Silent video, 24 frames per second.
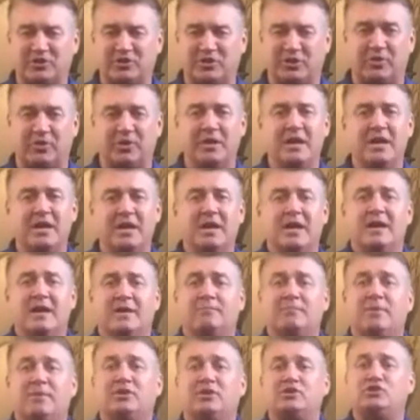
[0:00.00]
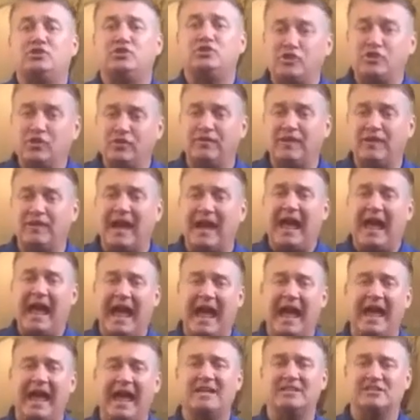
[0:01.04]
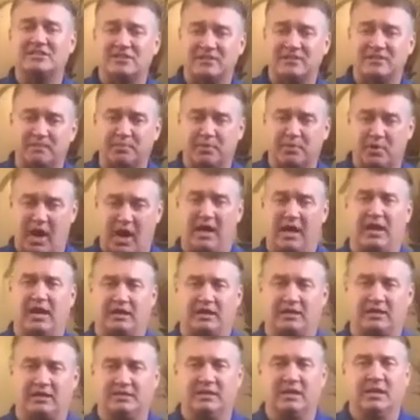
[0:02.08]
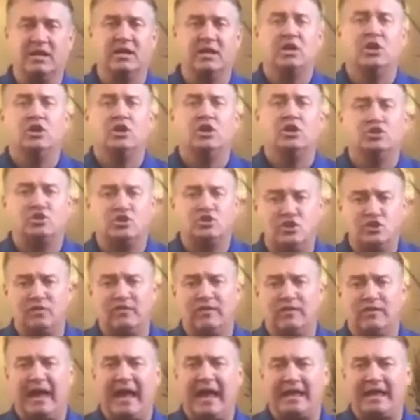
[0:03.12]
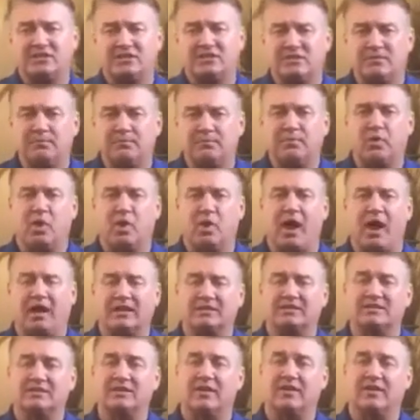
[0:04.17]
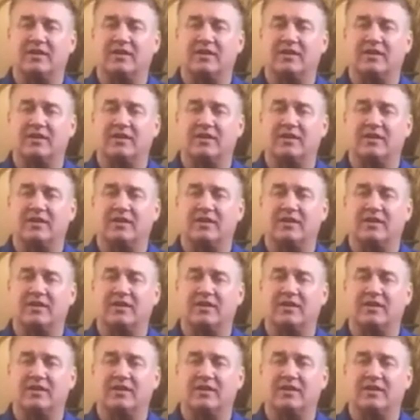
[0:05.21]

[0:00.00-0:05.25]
to. But Juuva has some products. Juuva has some products that